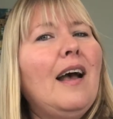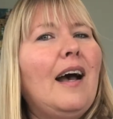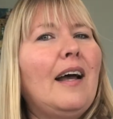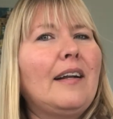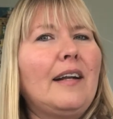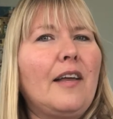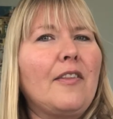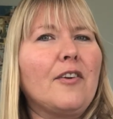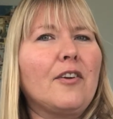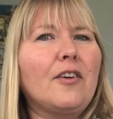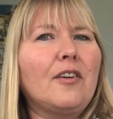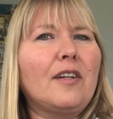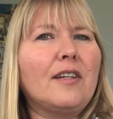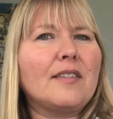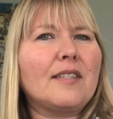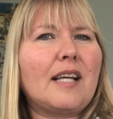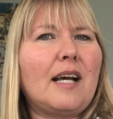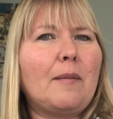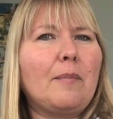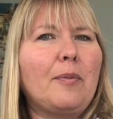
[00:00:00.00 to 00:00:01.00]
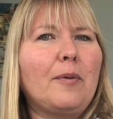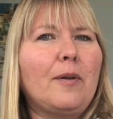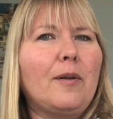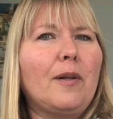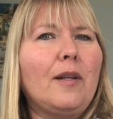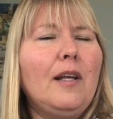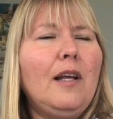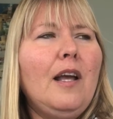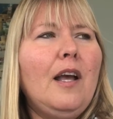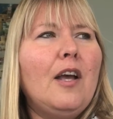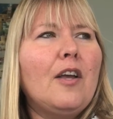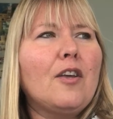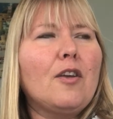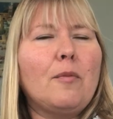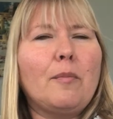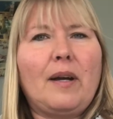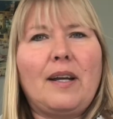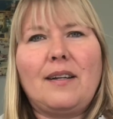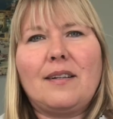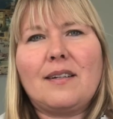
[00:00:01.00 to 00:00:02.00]
Another good example, you
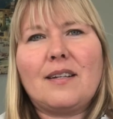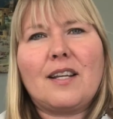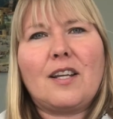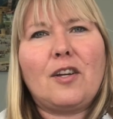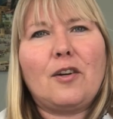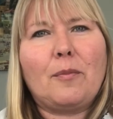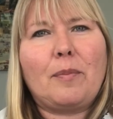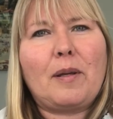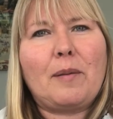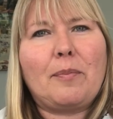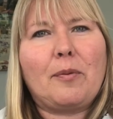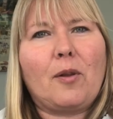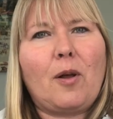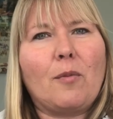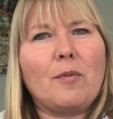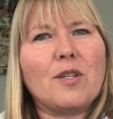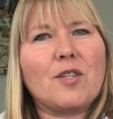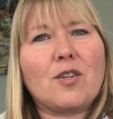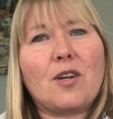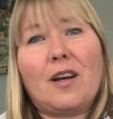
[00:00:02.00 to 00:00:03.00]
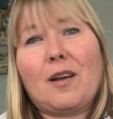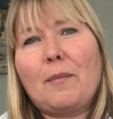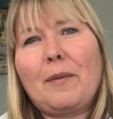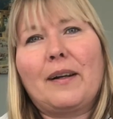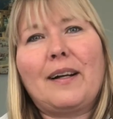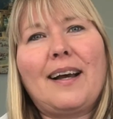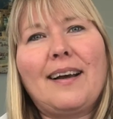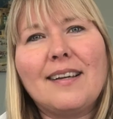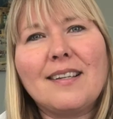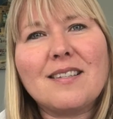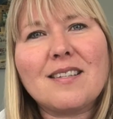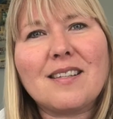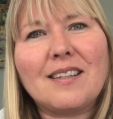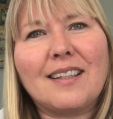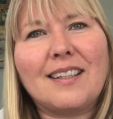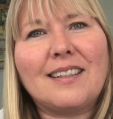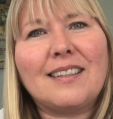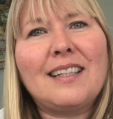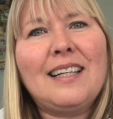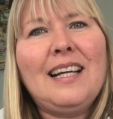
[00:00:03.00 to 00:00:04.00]
might hear people always talking about
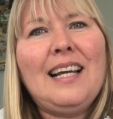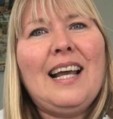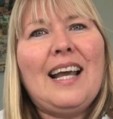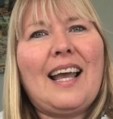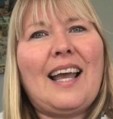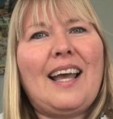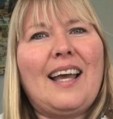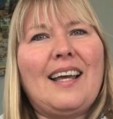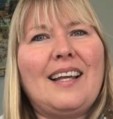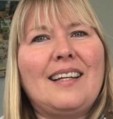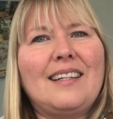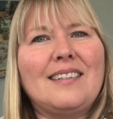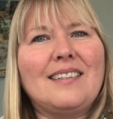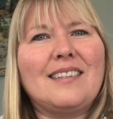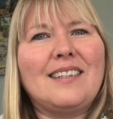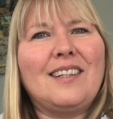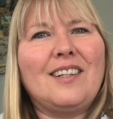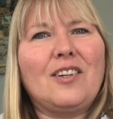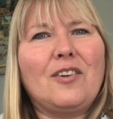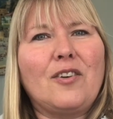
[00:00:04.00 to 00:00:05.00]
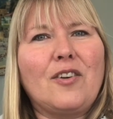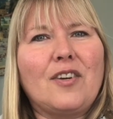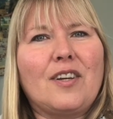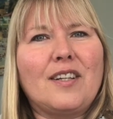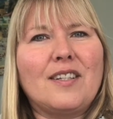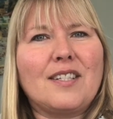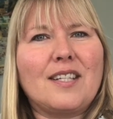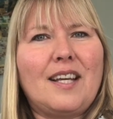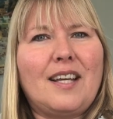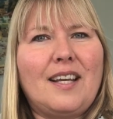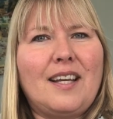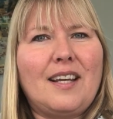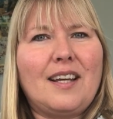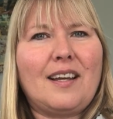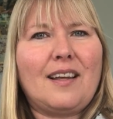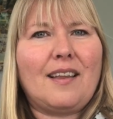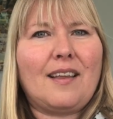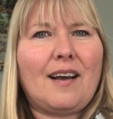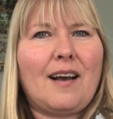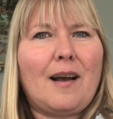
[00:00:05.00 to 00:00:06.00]
Iceland, and you can take